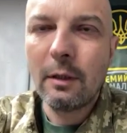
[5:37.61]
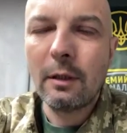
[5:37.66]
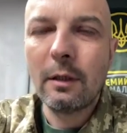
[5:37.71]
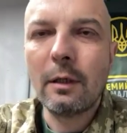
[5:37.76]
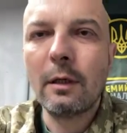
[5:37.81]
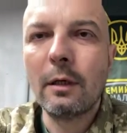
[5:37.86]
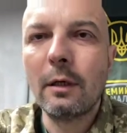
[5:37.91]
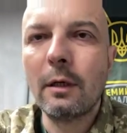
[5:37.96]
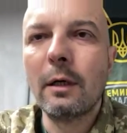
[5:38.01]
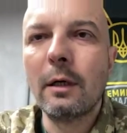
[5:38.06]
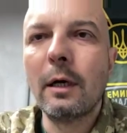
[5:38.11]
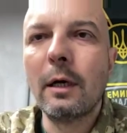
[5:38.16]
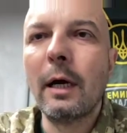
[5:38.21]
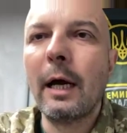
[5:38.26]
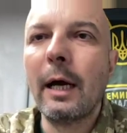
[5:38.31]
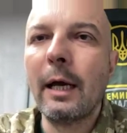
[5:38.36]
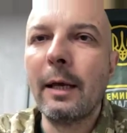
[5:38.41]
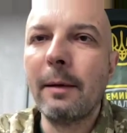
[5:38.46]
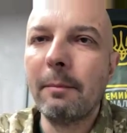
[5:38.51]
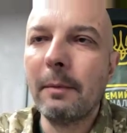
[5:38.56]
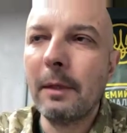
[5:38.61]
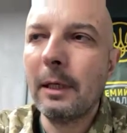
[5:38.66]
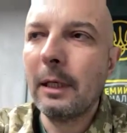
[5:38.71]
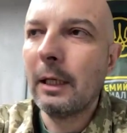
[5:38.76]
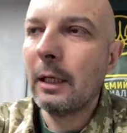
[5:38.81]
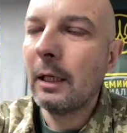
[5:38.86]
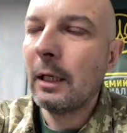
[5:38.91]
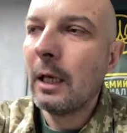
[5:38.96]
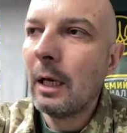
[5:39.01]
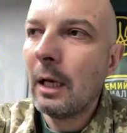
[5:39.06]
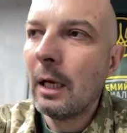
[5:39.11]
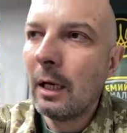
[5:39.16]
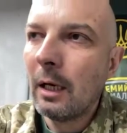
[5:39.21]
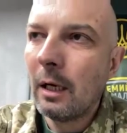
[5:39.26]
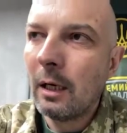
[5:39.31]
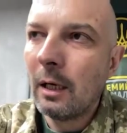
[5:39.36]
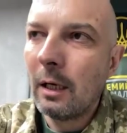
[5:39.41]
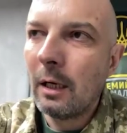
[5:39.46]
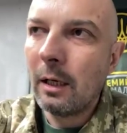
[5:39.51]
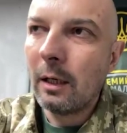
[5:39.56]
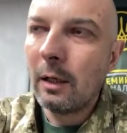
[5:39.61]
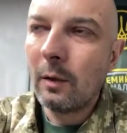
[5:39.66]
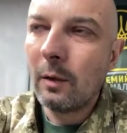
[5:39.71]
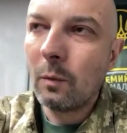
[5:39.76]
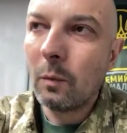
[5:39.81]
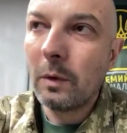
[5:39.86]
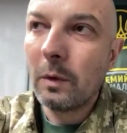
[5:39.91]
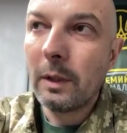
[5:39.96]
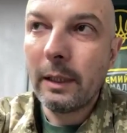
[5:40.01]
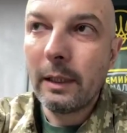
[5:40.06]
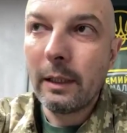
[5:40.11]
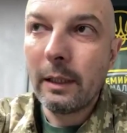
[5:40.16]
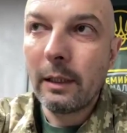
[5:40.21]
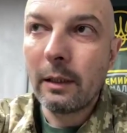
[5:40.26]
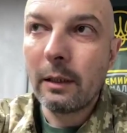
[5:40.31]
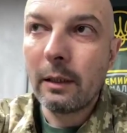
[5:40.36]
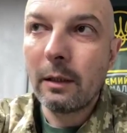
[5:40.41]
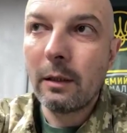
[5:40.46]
Uh, I mean, uh, we